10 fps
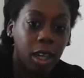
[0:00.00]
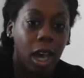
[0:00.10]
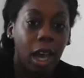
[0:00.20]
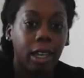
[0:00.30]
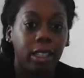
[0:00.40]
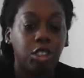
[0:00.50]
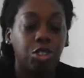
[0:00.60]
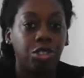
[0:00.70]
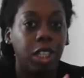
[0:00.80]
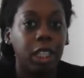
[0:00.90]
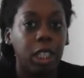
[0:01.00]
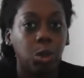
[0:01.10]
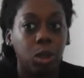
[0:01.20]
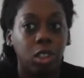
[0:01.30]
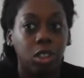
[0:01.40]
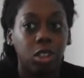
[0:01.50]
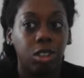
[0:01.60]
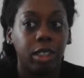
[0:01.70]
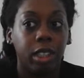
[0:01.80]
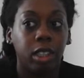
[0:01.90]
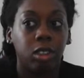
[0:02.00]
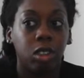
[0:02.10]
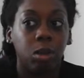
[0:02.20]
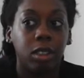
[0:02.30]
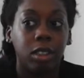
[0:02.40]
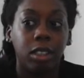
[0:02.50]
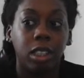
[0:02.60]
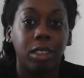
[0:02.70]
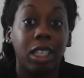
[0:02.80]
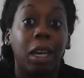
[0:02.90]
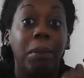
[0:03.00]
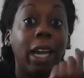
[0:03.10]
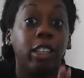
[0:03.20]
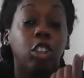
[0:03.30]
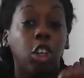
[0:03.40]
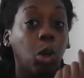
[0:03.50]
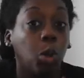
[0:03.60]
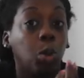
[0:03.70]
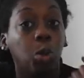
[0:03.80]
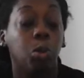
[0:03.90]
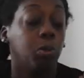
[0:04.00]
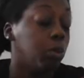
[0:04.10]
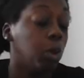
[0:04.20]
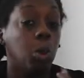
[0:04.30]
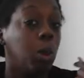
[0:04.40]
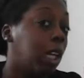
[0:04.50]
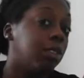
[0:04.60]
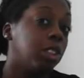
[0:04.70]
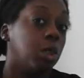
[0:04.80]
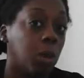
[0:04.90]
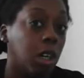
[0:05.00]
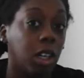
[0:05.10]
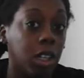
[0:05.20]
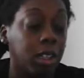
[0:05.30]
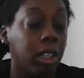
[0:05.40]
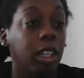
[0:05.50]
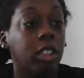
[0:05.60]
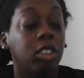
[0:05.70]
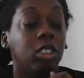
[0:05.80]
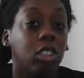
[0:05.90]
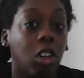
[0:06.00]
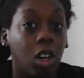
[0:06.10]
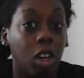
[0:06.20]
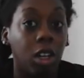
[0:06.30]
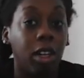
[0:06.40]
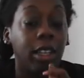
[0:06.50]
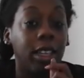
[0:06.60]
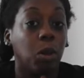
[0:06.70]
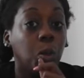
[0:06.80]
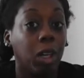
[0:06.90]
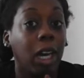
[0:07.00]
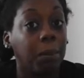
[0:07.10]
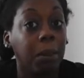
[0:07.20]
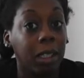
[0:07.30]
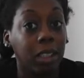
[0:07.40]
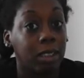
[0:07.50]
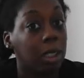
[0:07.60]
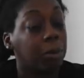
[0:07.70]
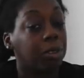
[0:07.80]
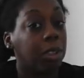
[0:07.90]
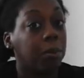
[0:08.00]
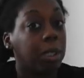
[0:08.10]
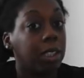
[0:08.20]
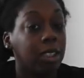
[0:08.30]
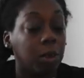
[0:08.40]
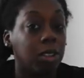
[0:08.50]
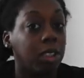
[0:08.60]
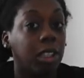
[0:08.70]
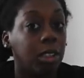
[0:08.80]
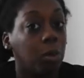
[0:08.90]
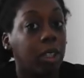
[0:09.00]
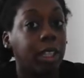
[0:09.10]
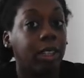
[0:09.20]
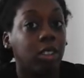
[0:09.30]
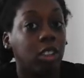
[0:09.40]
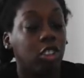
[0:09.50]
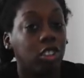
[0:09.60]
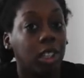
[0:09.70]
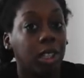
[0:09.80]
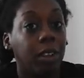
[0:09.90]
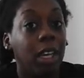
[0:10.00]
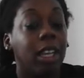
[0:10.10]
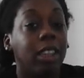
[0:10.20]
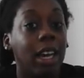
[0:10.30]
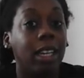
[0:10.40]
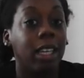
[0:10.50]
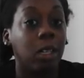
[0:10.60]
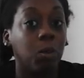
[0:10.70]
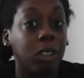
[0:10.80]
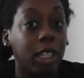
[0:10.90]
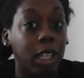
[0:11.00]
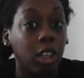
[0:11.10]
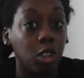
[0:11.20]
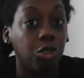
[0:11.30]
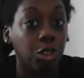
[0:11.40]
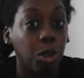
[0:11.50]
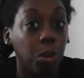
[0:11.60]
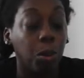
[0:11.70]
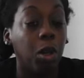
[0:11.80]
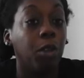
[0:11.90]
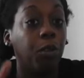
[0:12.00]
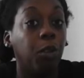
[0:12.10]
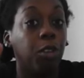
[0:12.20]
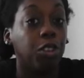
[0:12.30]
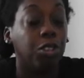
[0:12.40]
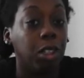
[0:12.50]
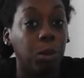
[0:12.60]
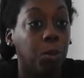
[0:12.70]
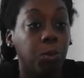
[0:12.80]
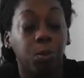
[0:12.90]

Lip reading: And he's radioing her, like, no, it's so lovely. Like, I know whoever you are saw that where I picked this up from, because there was another one left on the shelf, that it was in the row for $3